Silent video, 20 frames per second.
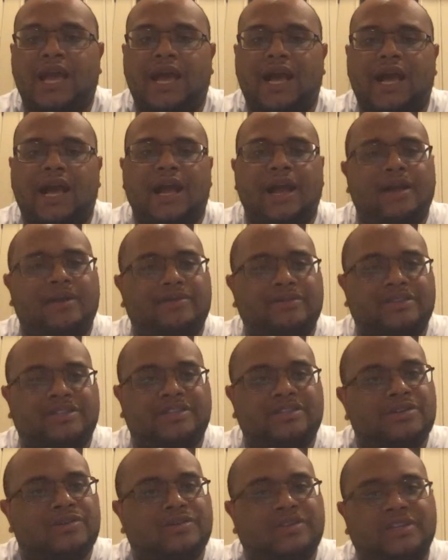I was
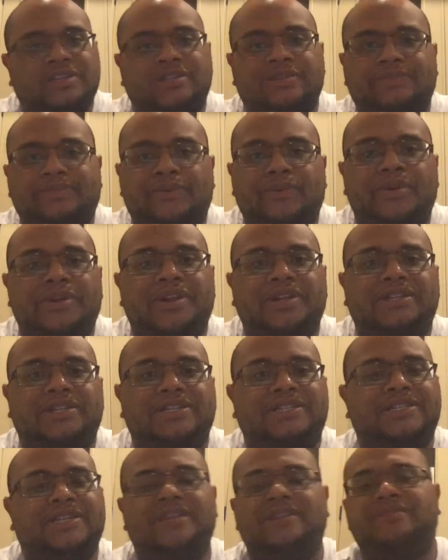so disappointed to
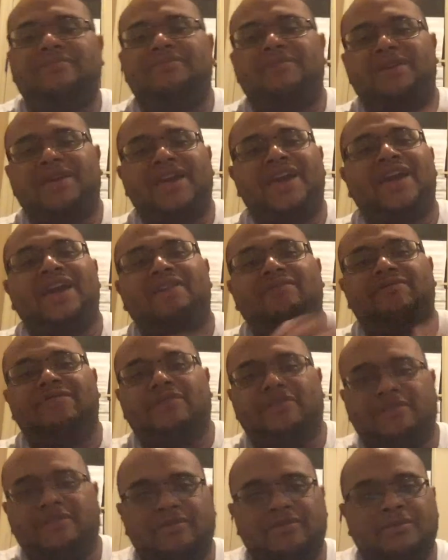see the
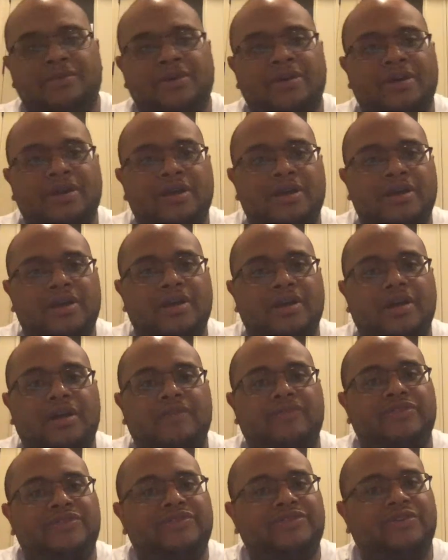behavior
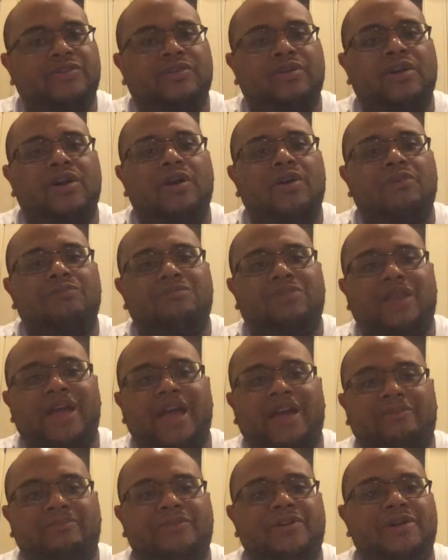of the so-called
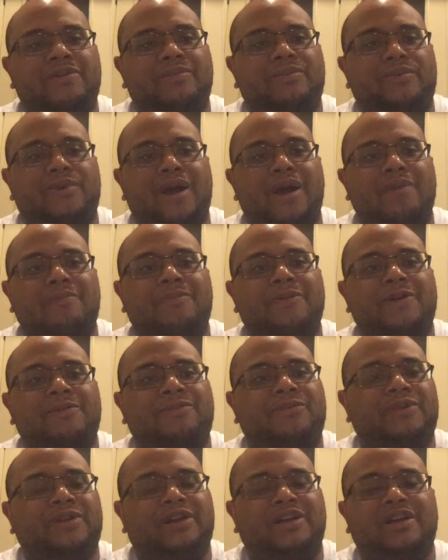black people, our
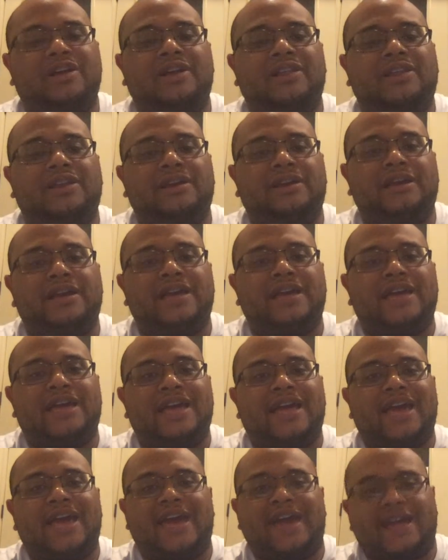people in color,
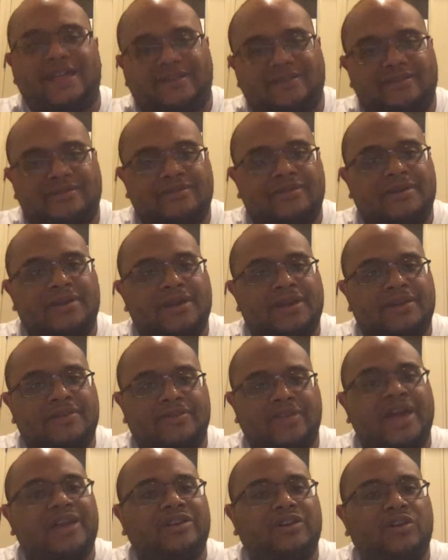at
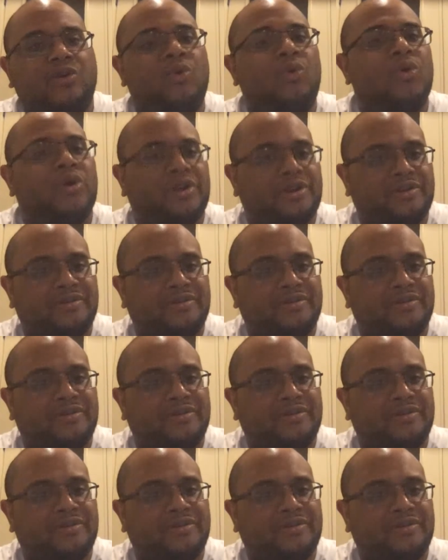that court.